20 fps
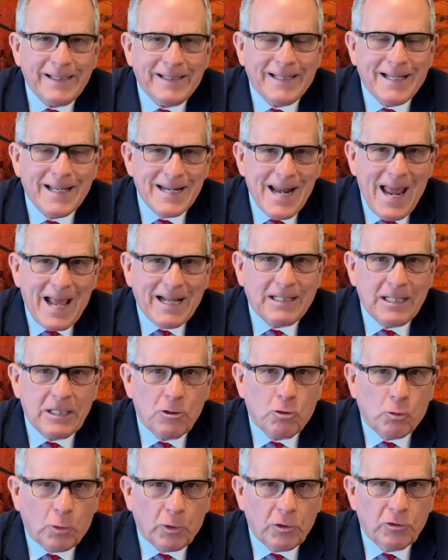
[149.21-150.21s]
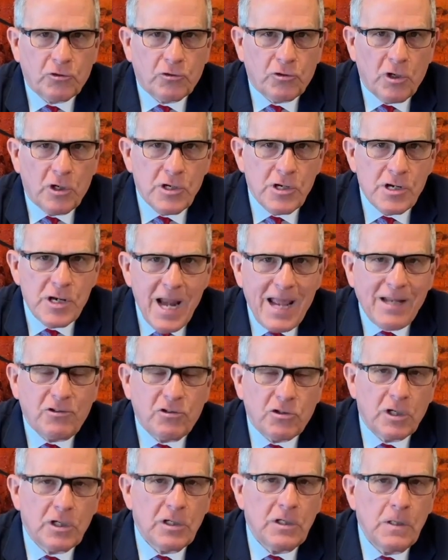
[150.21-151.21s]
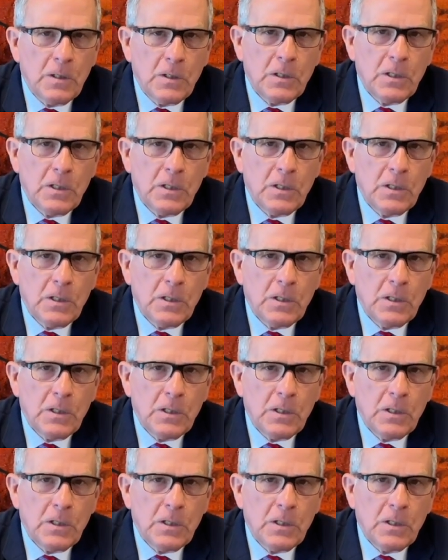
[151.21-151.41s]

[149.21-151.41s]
connected Christian nation